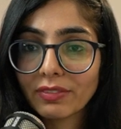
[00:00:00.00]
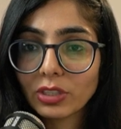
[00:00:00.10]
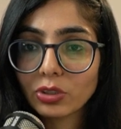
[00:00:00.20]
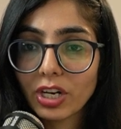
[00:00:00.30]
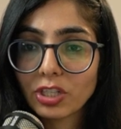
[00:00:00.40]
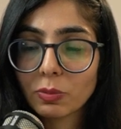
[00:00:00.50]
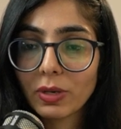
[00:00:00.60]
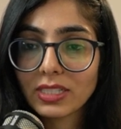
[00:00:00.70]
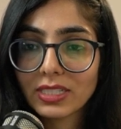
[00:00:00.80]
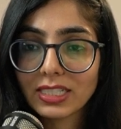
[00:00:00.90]
into 10 raised to
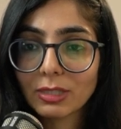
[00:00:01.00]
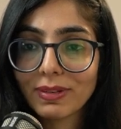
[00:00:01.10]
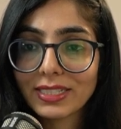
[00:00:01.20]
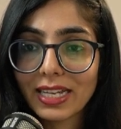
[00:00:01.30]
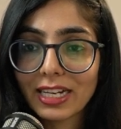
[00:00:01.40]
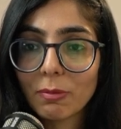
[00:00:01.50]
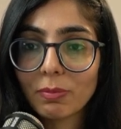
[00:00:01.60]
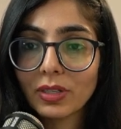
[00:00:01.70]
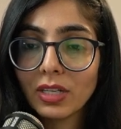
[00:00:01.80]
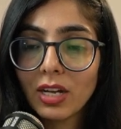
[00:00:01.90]
power 6 per
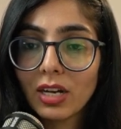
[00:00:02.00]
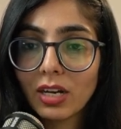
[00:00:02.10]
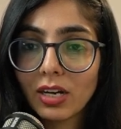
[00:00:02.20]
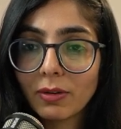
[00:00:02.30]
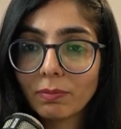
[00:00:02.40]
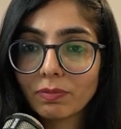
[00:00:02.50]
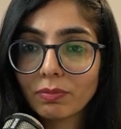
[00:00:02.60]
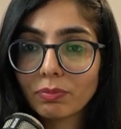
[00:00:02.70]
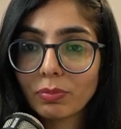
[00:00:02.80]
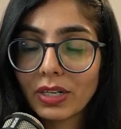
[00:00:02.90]
second
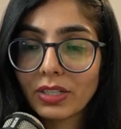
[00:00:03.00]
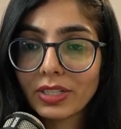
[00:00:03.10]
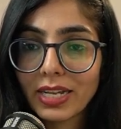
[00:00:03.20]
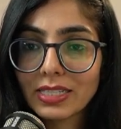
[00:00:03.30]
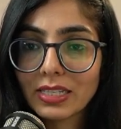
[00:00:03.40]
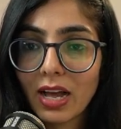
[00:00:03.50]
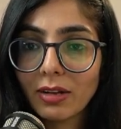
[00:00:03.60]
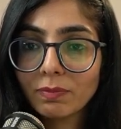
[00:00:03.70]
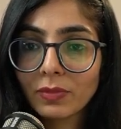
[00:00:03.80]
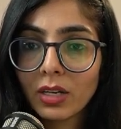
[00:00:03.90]
per
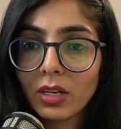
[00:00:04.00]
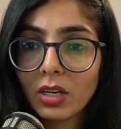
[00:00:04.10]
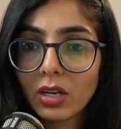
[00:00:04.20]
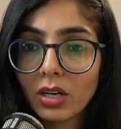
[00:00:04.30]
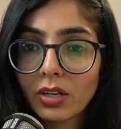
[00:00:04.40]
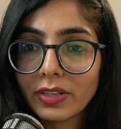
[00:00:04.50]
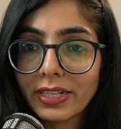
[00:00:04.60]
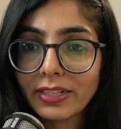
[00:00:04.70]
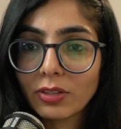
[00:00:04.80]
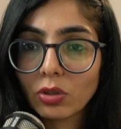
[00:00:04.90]
Tesla,
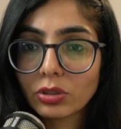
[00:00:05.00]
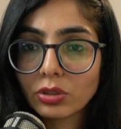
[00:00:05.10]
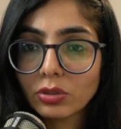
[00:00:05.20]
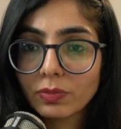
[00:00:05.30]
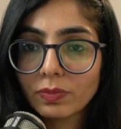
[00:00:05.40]
radian also.